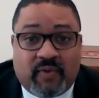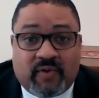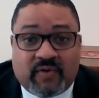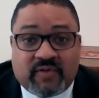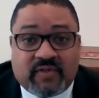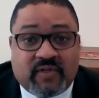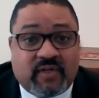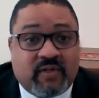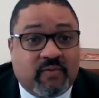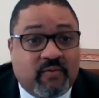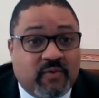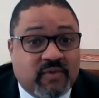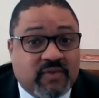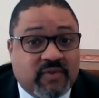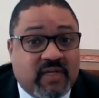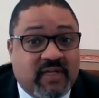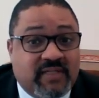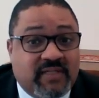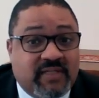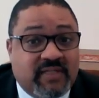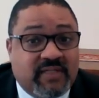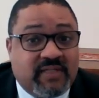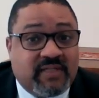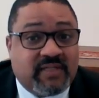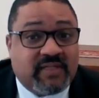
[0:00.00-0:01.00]
when was
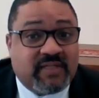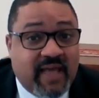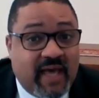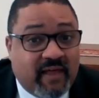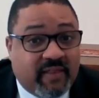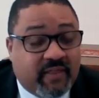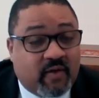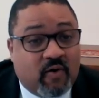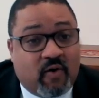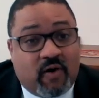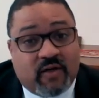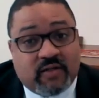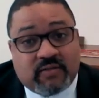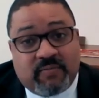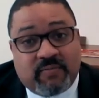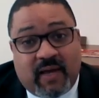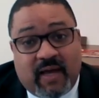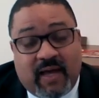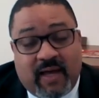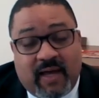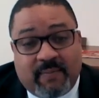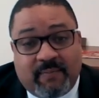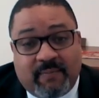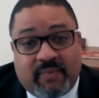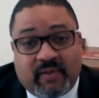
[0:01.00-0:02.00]
a death caused
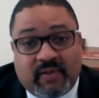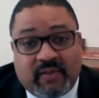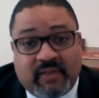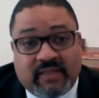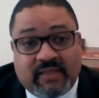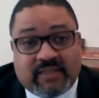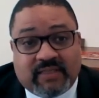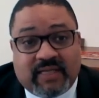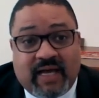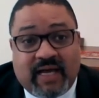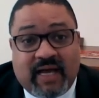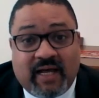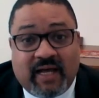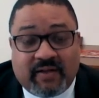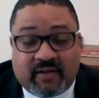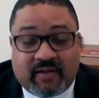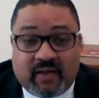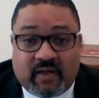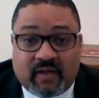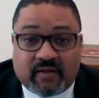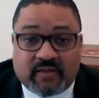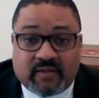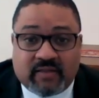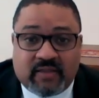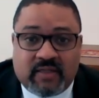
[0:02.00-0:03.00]
by police
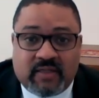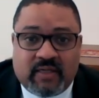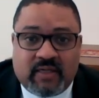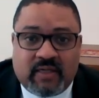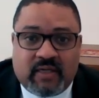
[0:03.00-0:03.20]
conduct.